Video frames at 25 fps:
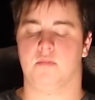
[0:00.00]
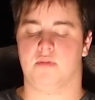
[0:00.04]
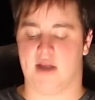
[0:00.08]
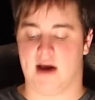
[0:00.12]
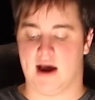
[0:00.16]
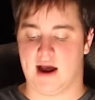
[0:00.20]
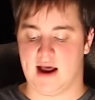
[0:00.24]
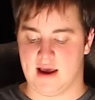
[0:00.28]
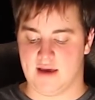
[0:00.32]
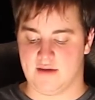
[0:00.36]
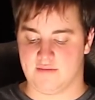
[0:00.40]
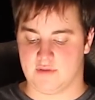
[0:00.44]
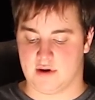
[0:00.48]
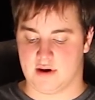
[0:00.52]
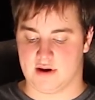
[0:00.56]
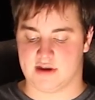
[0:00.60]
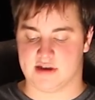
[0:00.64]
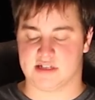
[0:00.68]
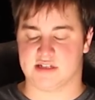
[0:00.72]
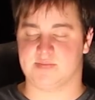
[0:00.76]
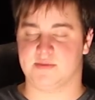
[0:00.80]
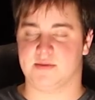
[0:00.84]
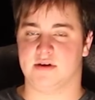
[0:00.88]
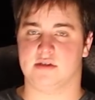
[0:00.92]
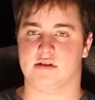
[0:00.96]
but I have not
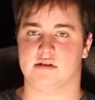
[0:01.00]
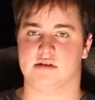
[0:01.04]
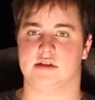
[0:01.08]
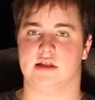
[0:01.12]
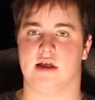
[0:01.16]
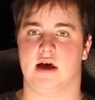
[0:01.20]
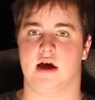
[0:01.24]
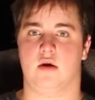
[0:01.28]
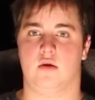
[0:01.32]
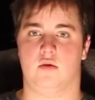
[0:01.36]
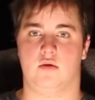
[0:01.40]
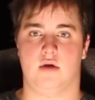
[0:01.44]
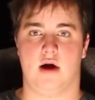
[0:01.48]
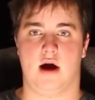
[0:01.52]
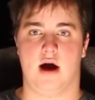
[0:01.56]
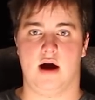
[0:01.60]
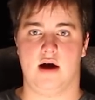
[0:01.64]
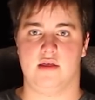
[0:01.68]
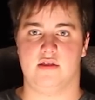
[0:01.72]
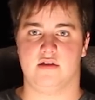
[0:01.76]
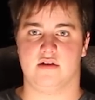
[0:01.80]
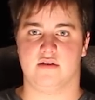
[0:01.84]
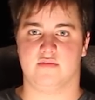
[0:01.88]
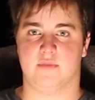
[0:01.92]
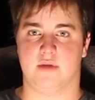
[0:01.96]
experienced that on
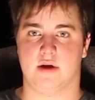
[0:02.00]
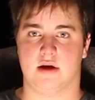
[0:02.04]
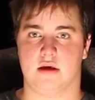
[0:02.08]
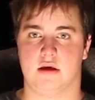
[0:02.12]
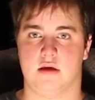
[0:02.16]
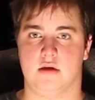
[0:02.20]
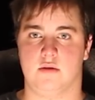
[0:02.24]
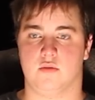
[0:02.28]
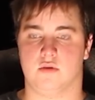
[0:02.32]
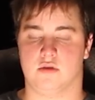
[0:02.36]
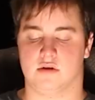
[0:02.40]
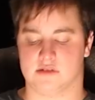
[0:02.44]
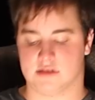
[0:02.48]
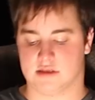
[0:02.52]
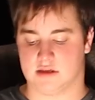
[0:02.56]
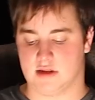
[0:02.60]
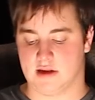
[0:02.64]
either of my keyboards.